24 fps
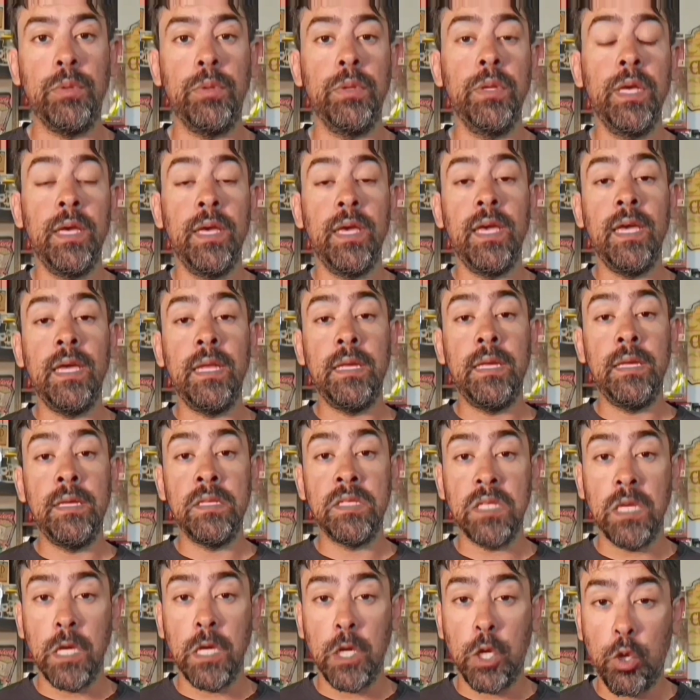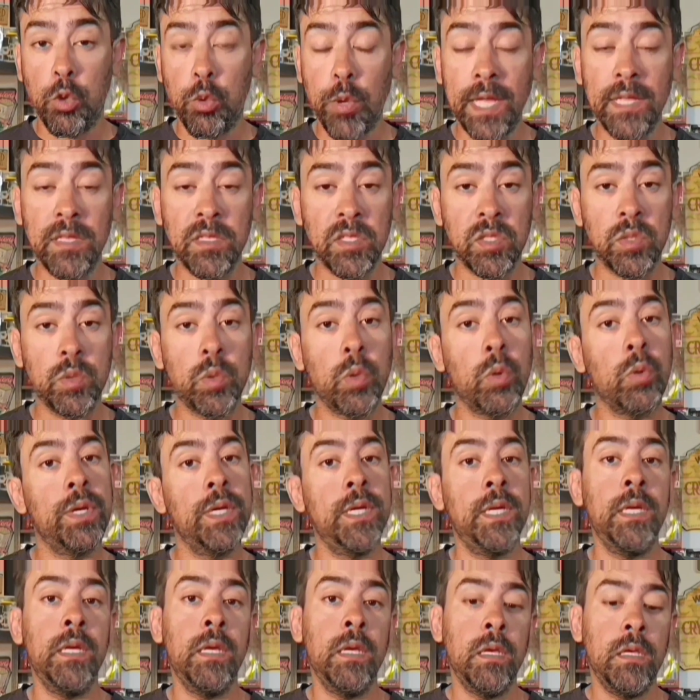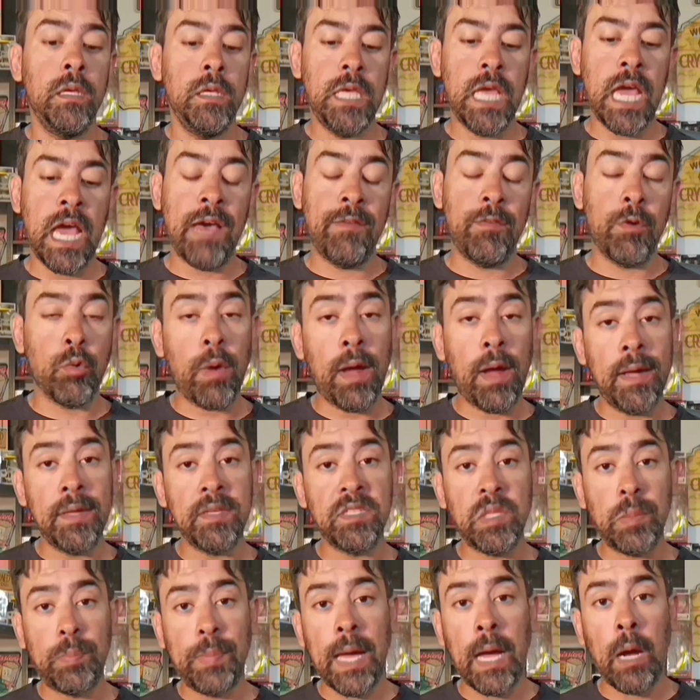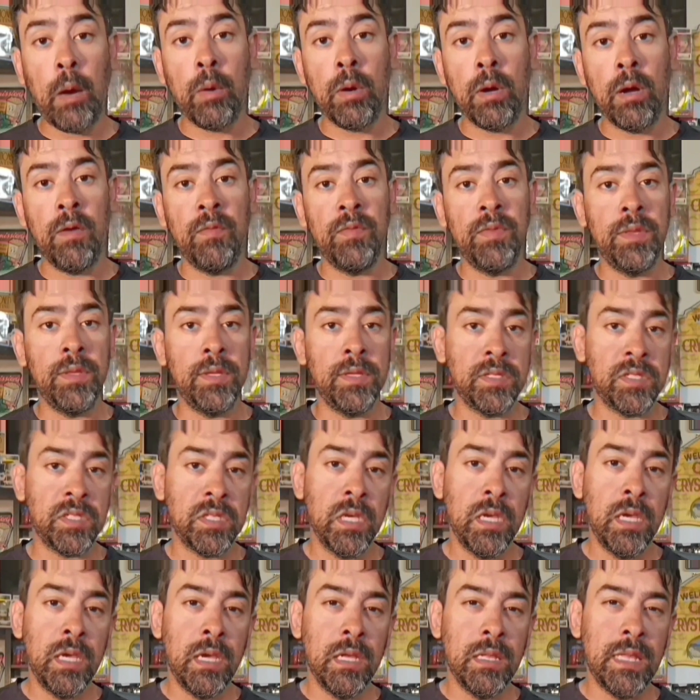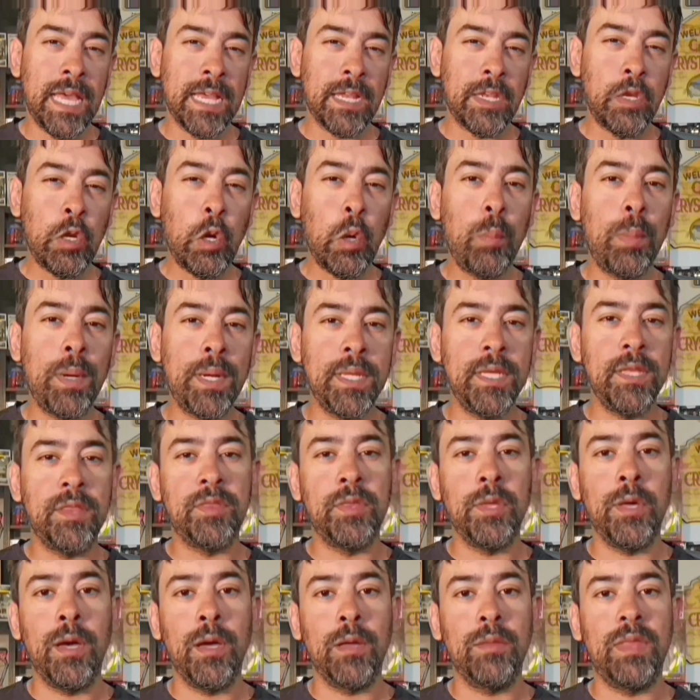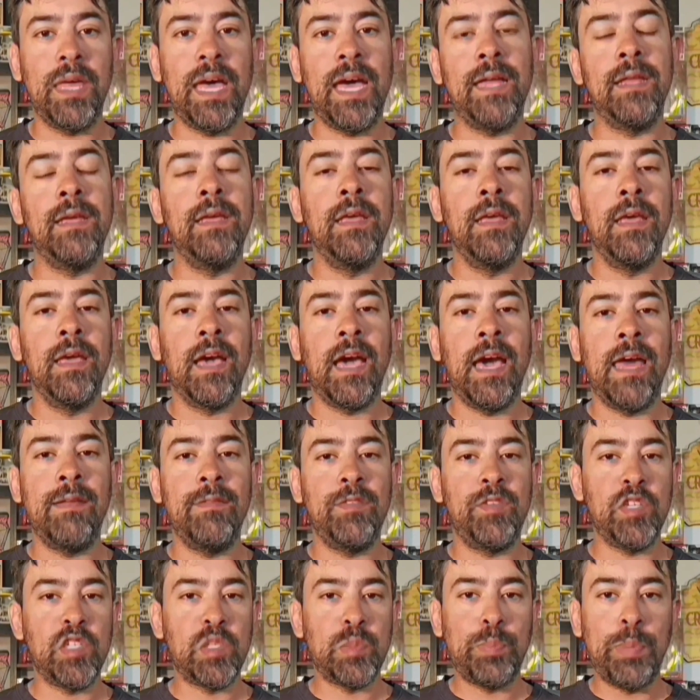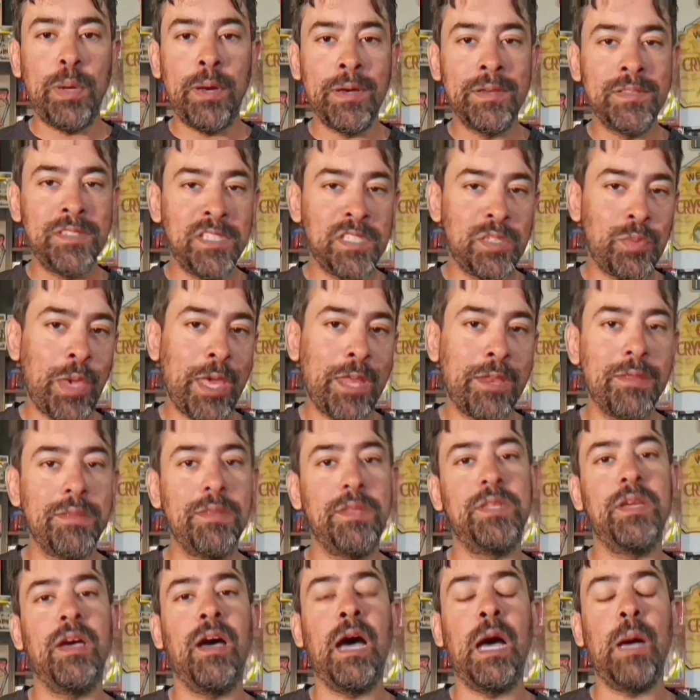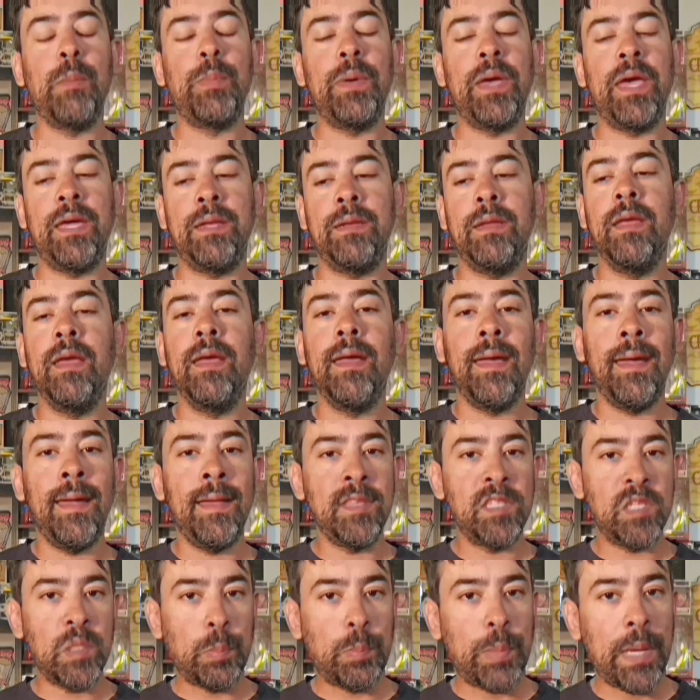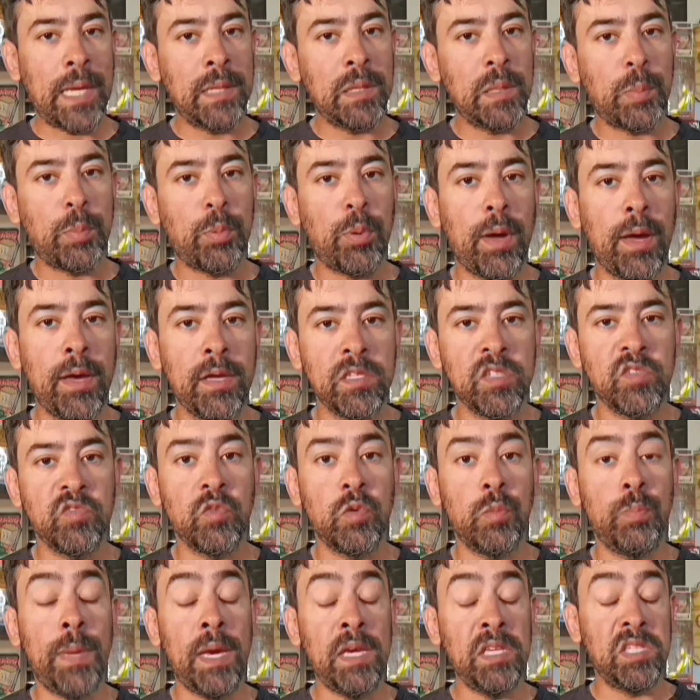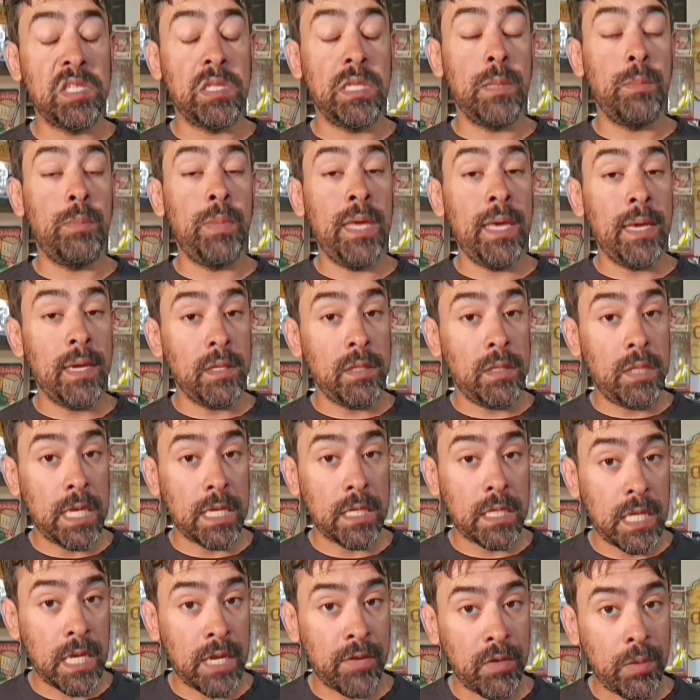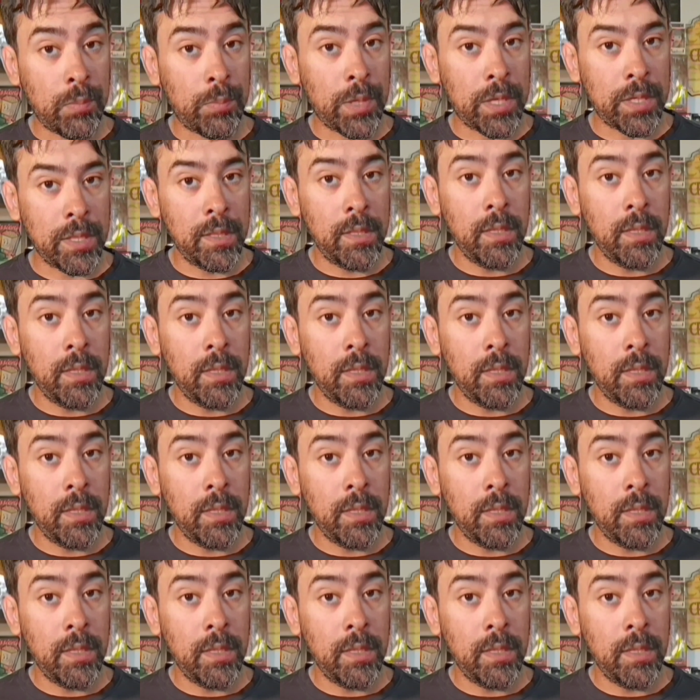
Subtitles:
It is a great story. You have a rise to power of this like nobody thug that kind of just punks his way to the top and ends up paying the price for basically being a dick to everybody.